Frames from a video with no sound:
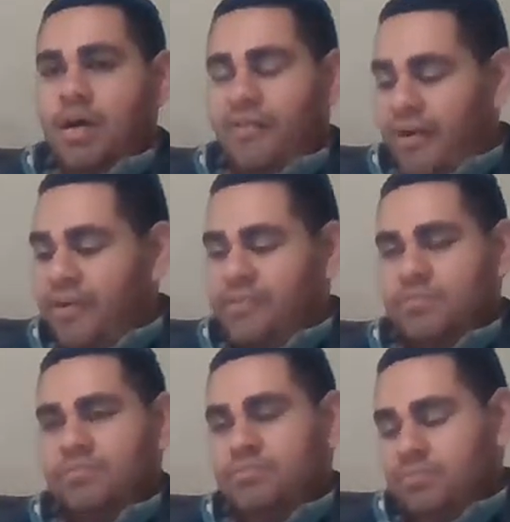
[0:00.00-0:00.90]
Of course
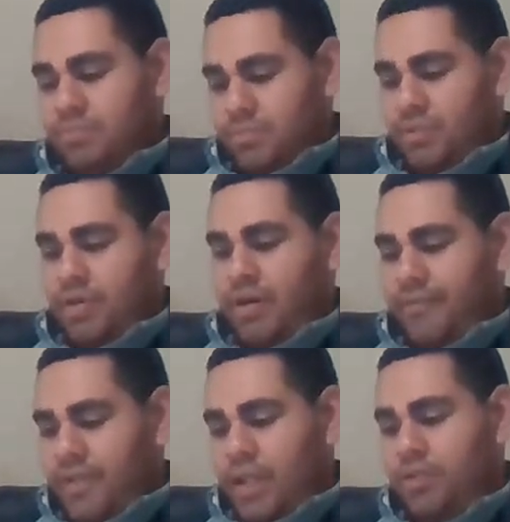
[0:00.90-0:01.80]

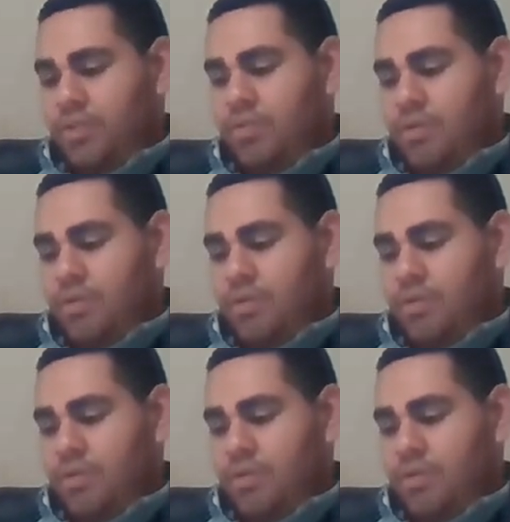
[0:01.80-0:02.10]
they do.